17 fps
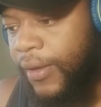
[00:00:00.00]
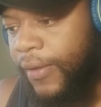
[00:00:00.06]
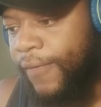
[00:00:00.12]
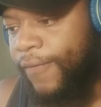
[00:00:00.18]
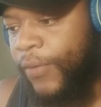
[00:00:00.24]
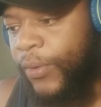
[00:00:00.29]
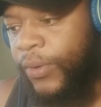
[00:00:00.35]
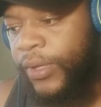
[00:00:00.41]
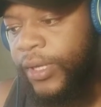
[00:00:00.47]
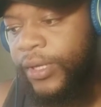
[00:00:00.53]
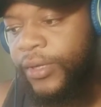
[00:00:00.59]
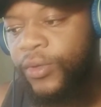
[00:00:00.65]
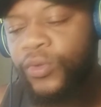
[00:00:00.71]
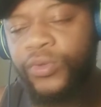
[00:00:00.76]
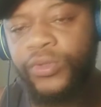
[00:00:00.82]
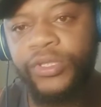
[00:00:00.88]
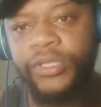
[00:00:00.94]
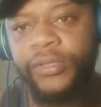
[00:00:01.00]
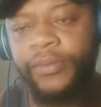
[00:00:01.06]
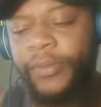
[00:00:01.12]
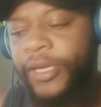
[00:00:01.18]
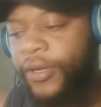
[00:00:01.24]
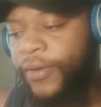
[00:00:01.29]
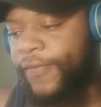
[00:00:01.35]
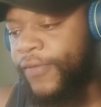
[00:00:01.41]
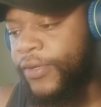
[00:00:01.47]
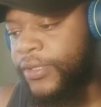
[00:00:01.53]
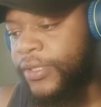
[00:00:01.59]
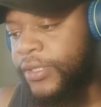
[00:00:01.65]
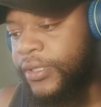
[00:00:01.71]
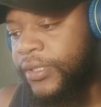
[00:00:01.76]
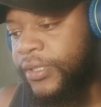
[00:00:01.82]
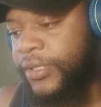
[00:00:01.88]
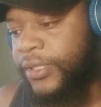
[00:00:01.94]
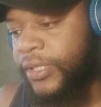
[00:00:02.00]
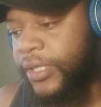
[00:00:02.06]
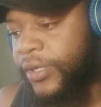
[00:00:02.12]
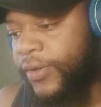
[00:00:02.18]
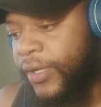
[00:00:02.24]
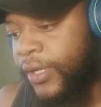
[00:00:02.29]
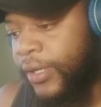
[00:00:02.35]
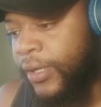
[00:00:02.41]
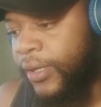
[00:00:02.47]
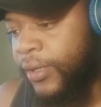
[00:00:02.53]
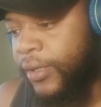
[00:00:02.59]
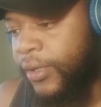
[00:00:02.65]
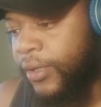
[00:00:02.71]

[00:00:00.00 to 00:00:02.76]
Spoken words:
Volkan Oezdemir versus Jiri